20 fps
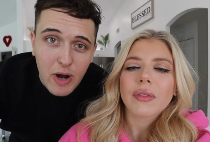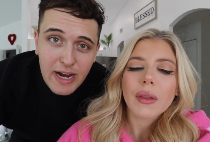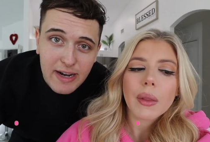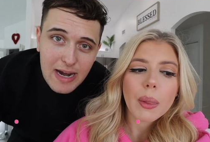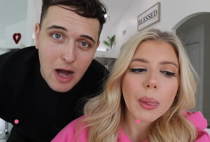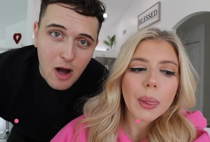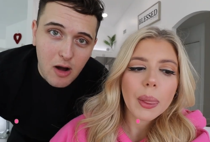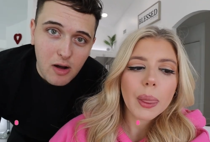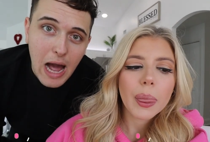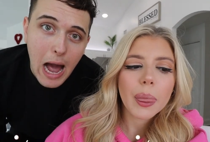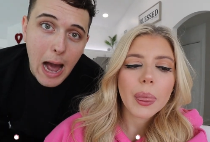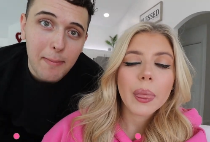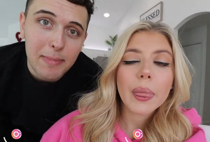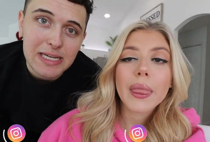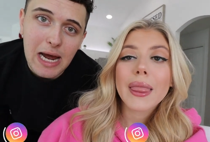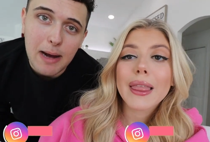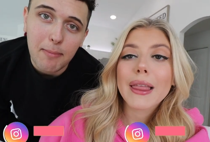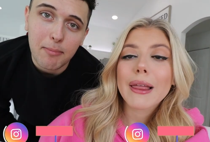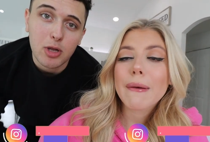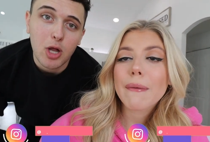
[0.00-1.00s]
Speaker 1: right now,
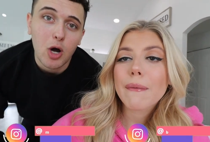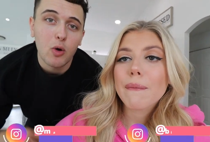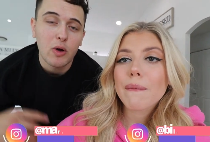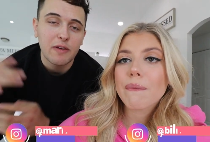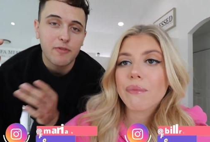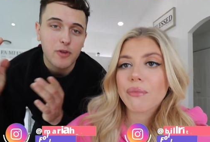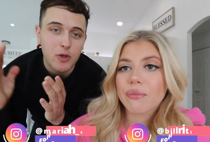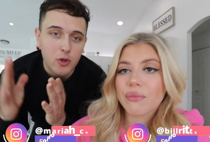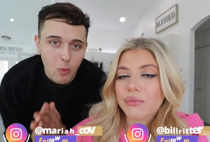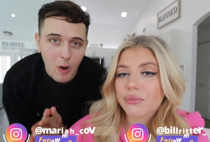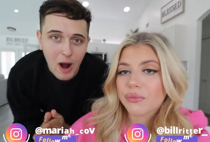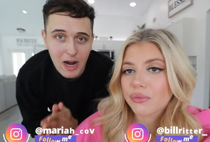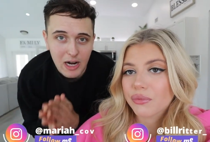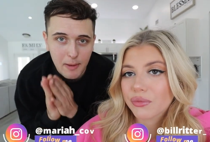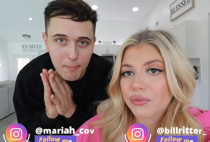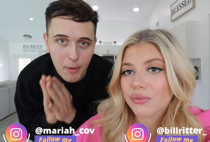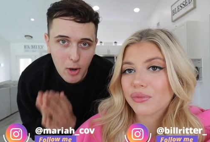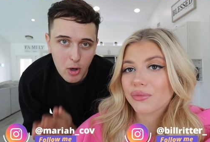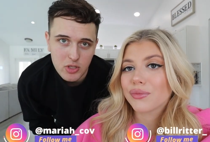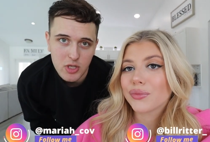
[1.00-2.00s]
comment down below if you want
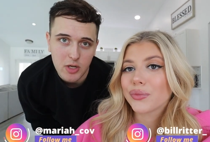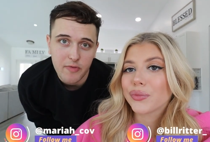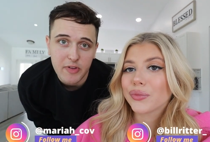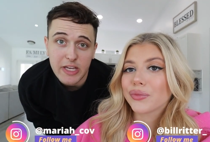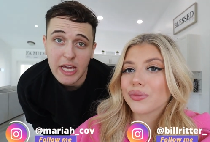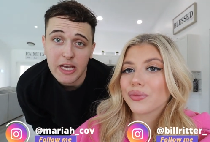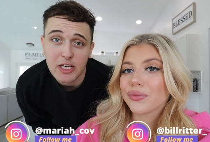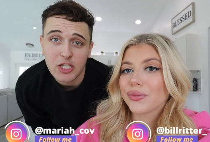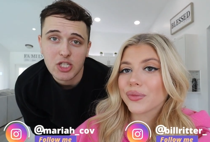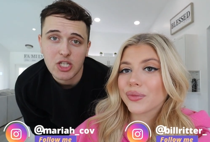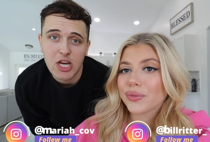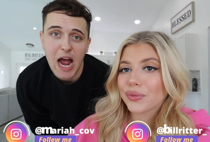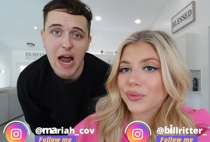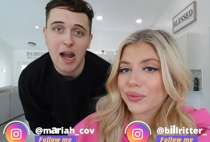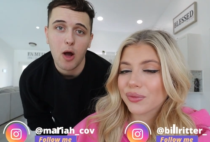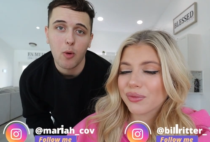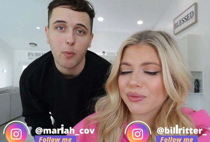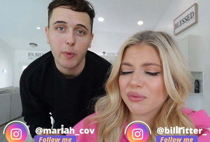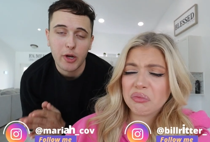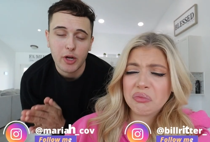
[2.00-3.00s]
a post notification
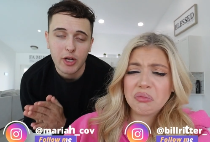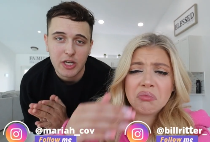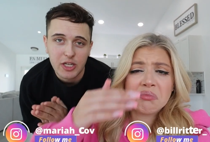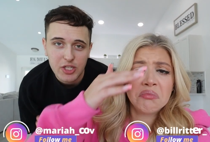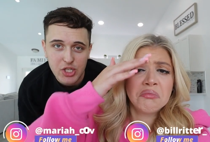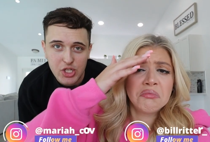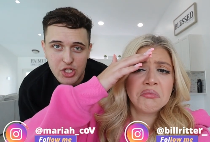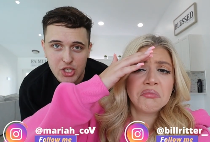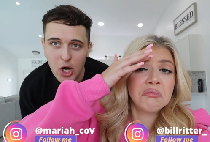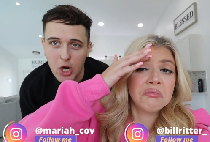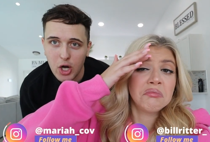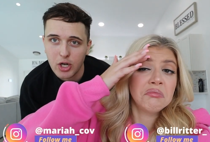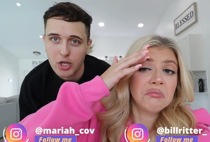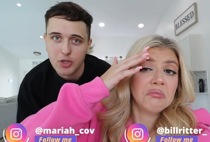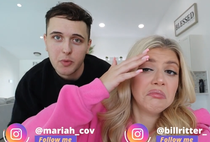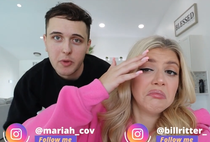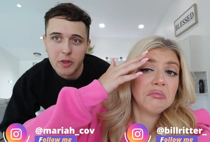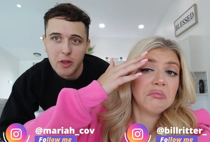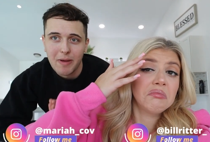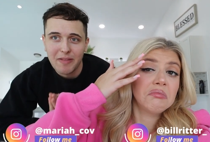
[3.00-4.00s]
shout out. We are gonna start
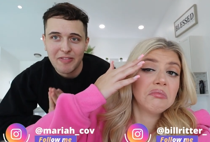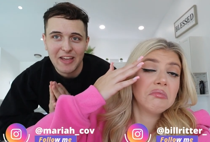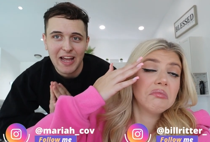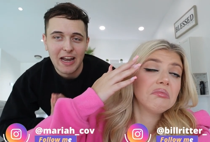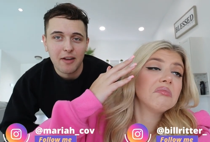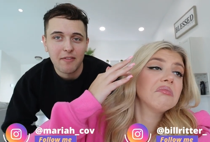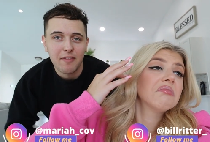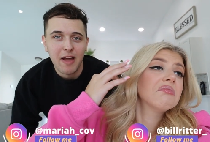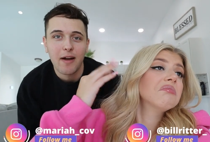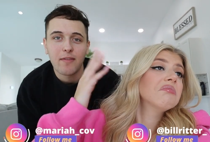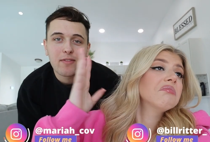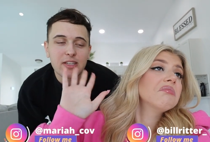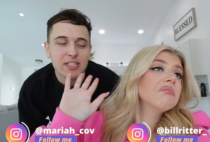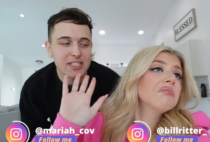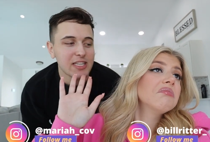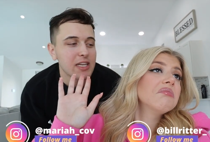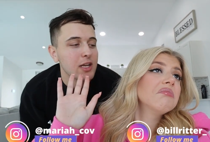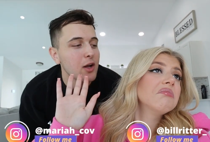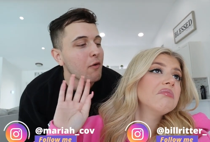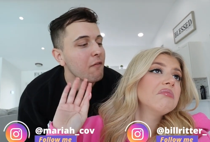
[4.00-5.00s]
doing them at the end of every
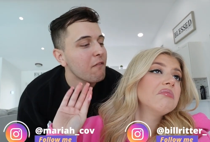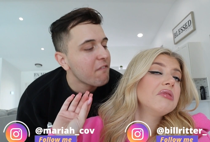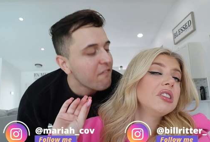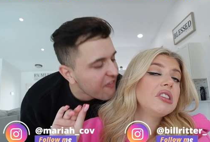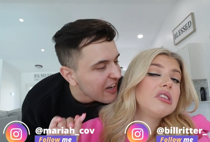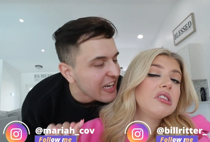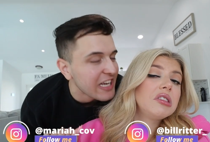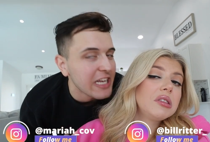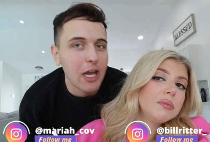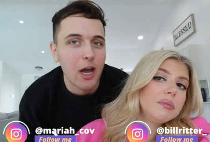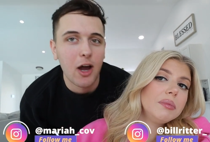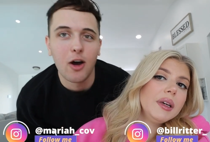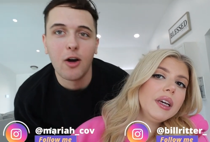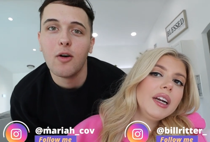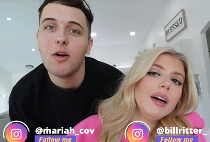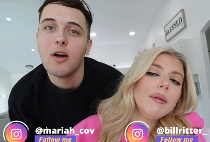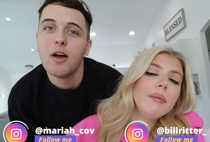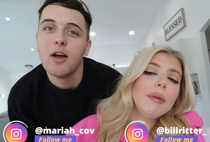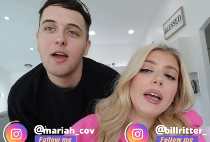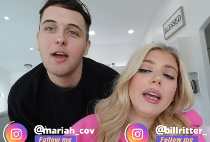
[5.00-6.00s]
single video
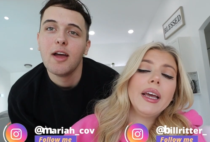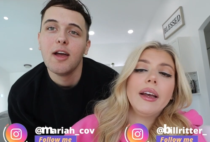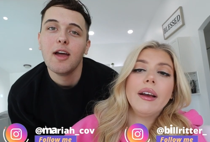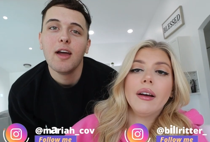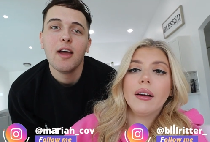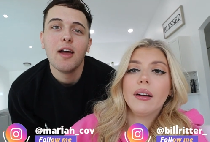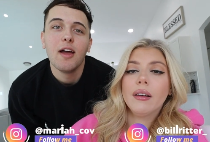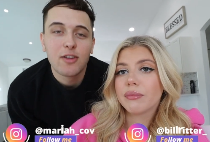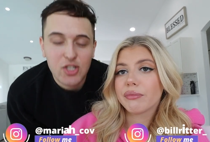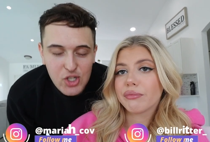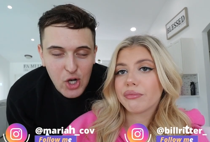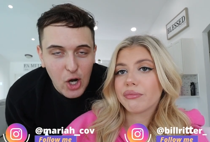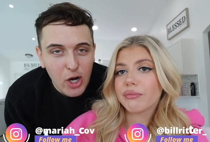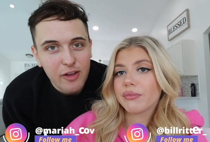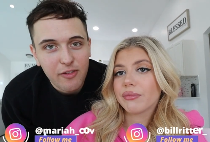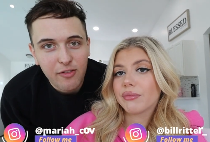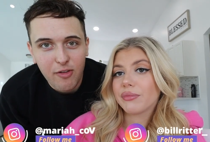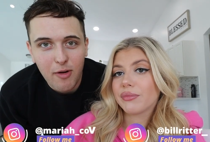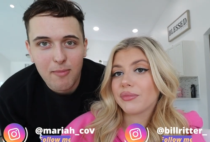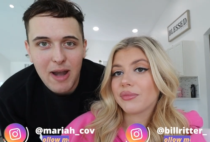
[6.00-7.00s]

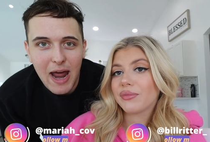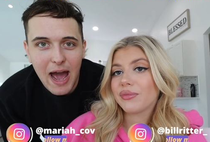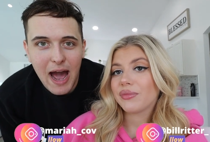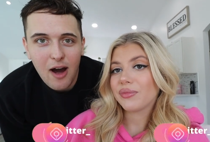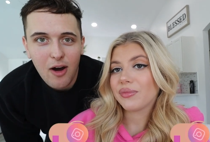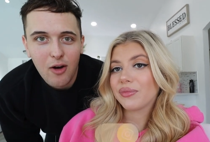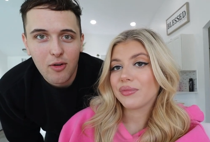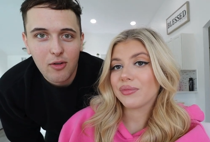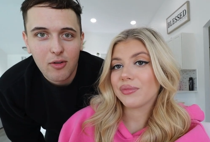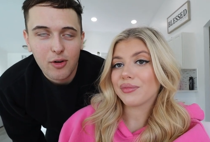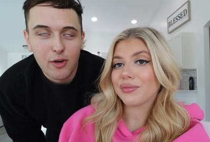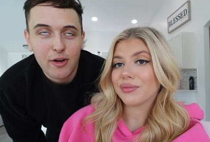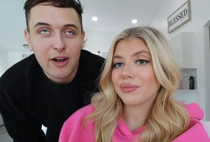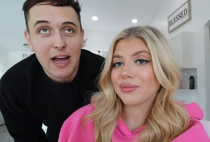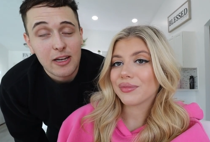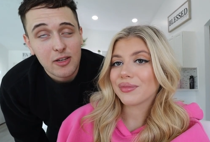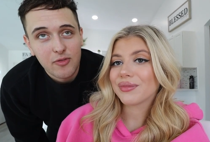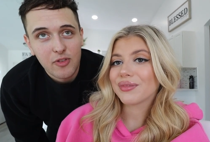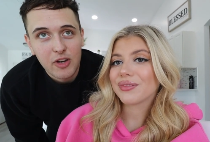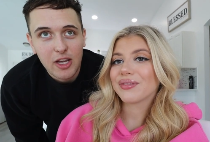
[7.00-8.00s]
starting from now or
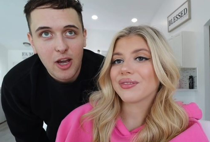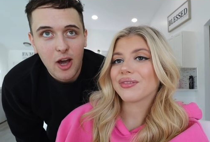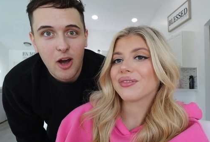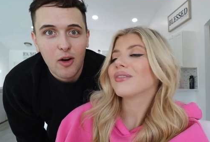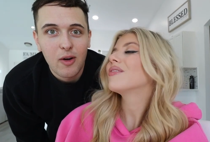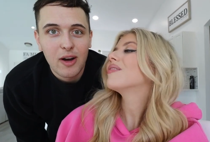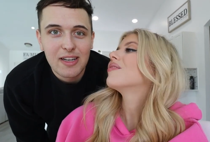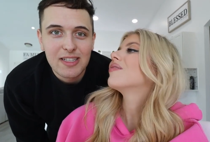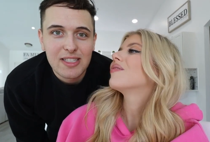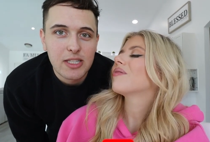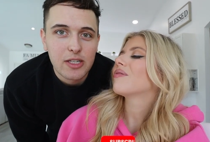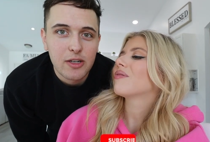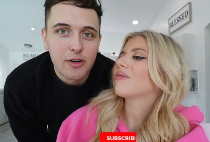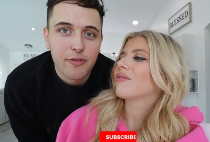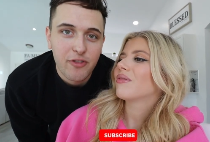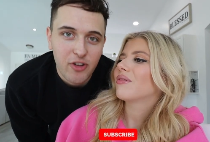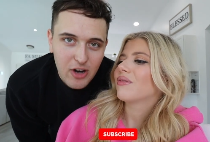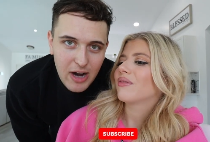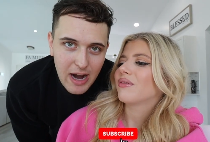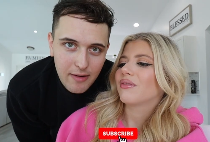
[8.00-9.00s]
next video until
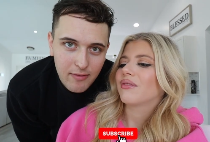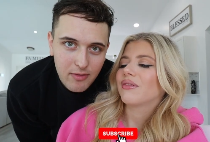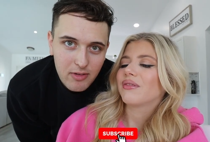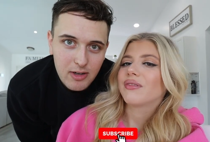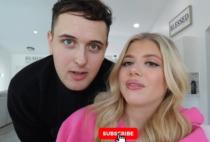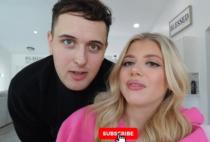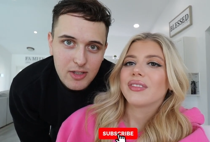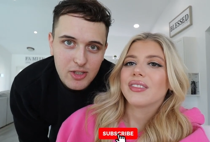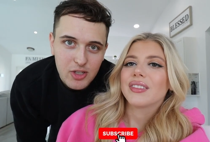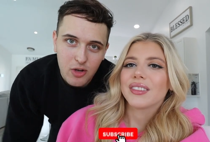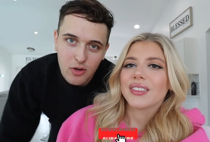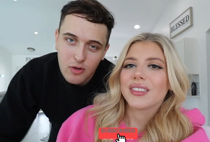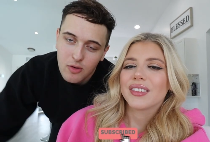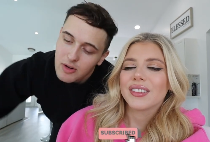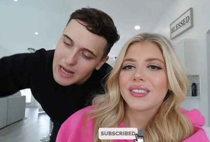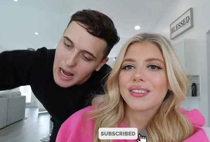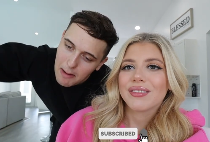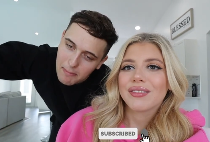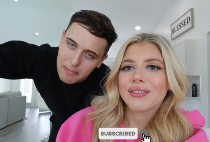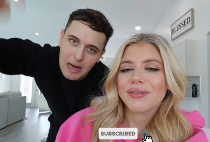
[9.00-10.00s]
forever. So
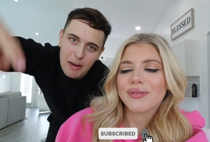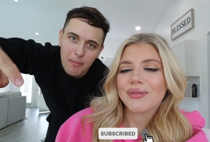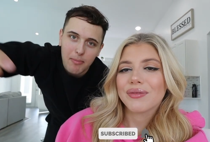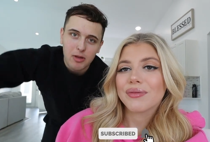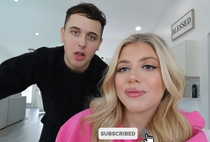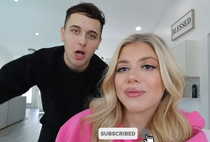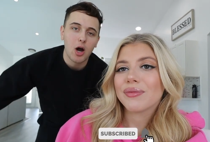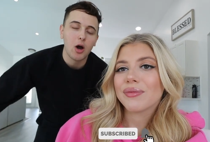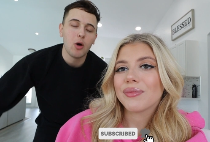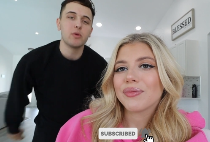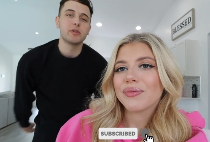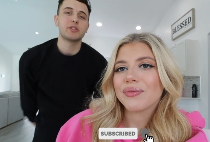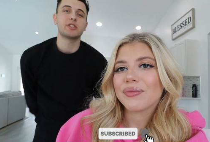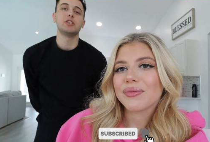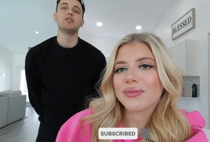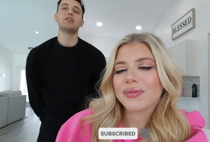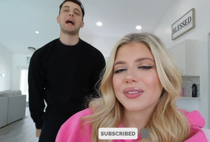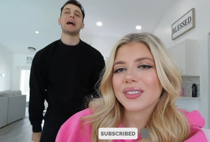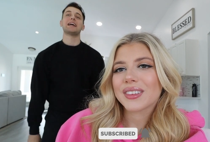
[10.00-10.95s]
comment down below. We'll see you